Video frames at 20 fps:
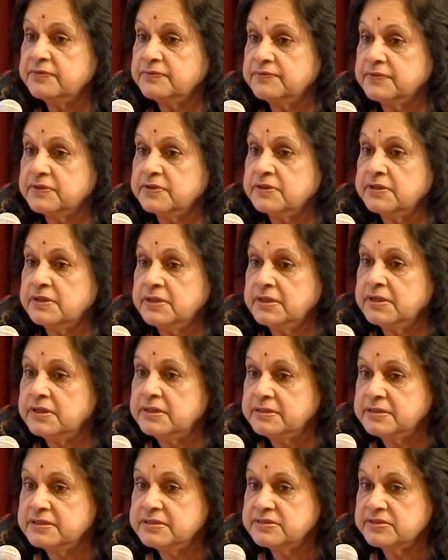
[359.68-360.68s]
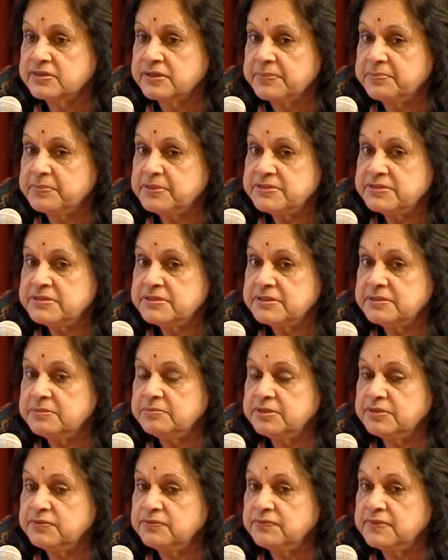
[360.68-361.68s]
of a discrepancy
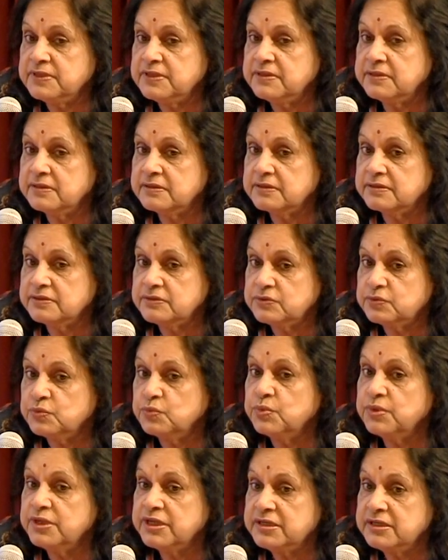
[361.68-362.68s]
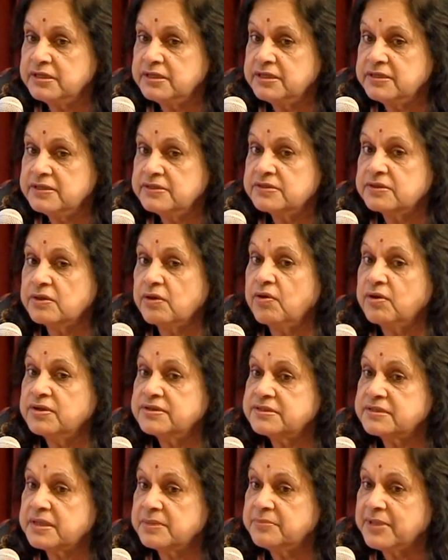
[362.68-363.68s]
between the two kidneys or
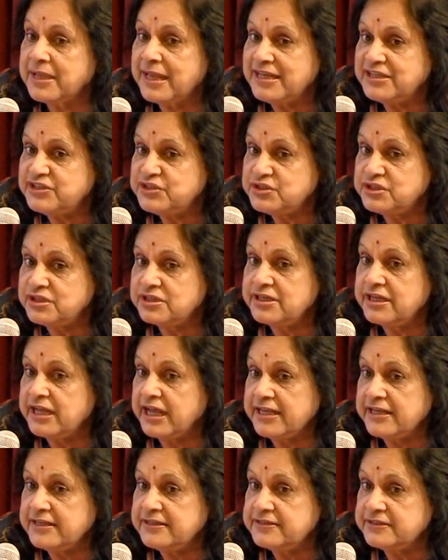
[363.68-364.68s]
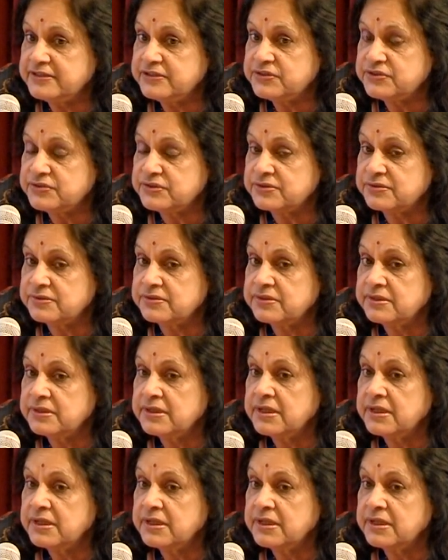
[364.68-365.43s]
some calyceal dilatation.